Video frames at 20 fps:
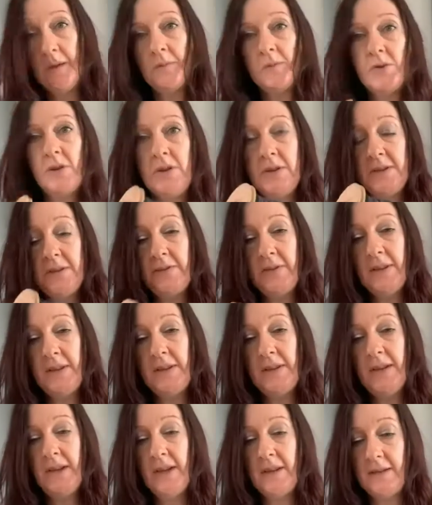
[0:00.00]
trying to find
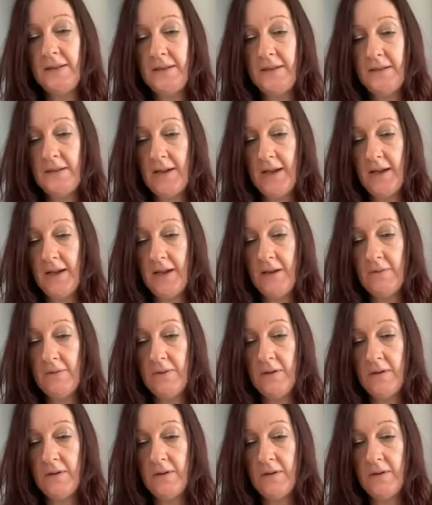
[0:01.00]
the end now.